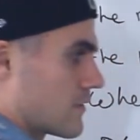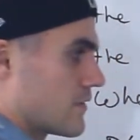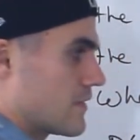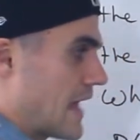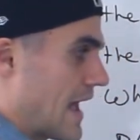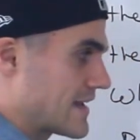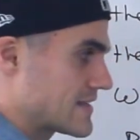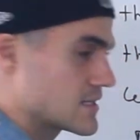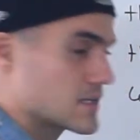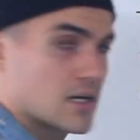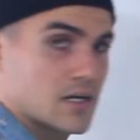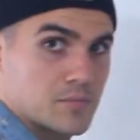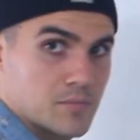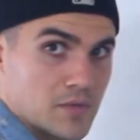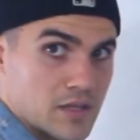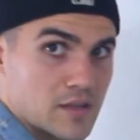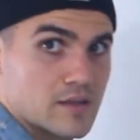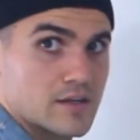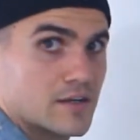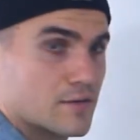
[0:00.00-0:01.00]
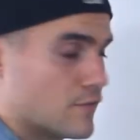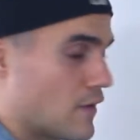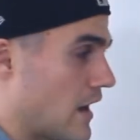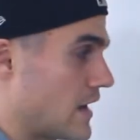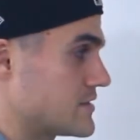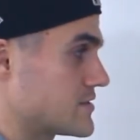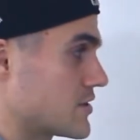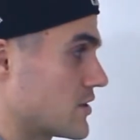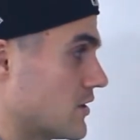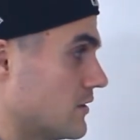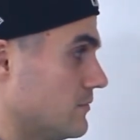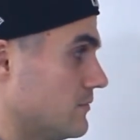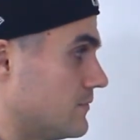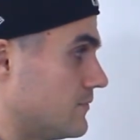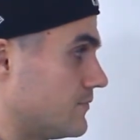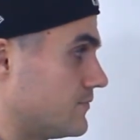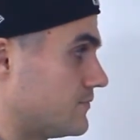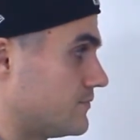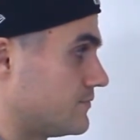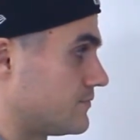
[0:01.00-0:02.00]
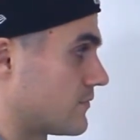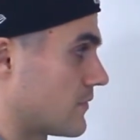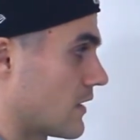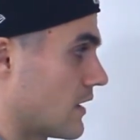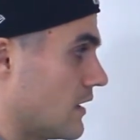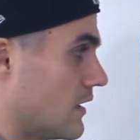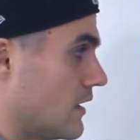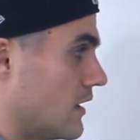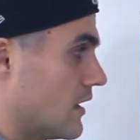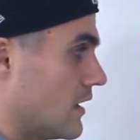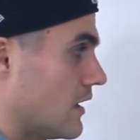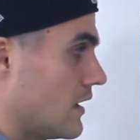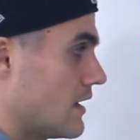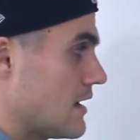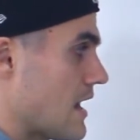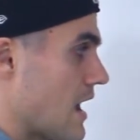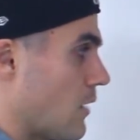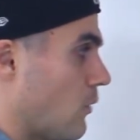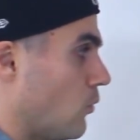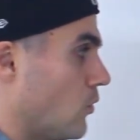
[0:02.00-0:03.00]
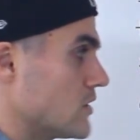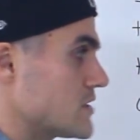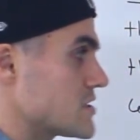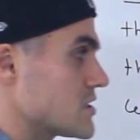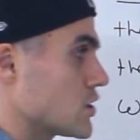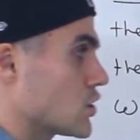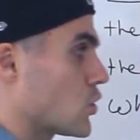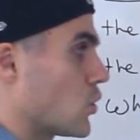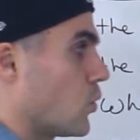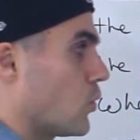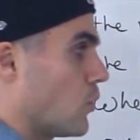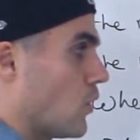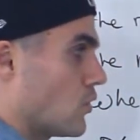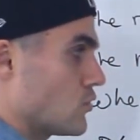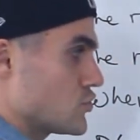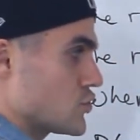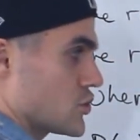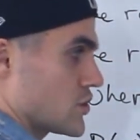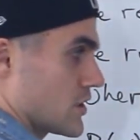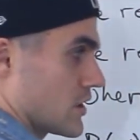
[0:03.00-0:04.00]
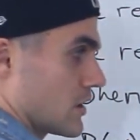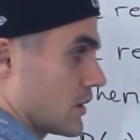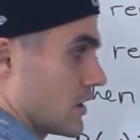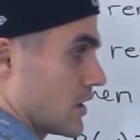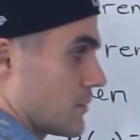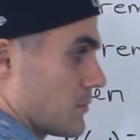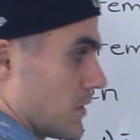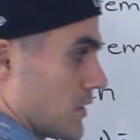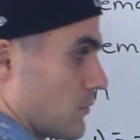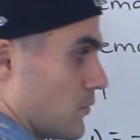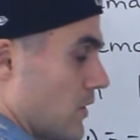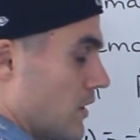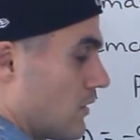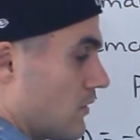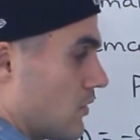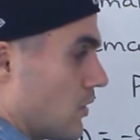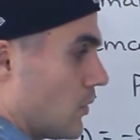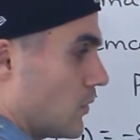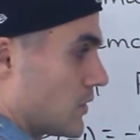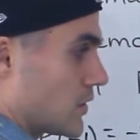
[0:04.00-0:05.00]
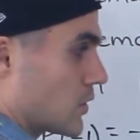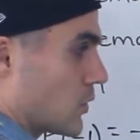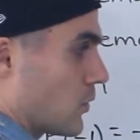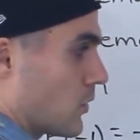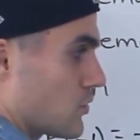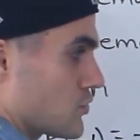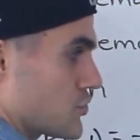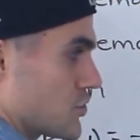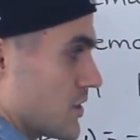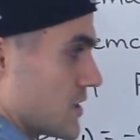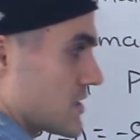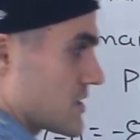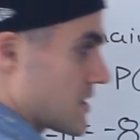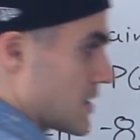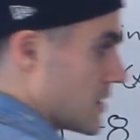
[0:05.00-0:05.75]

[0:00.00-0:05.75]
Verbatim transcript: That's going to be the divisor. Now, what's the quotient going to be? We don't know what the quotient is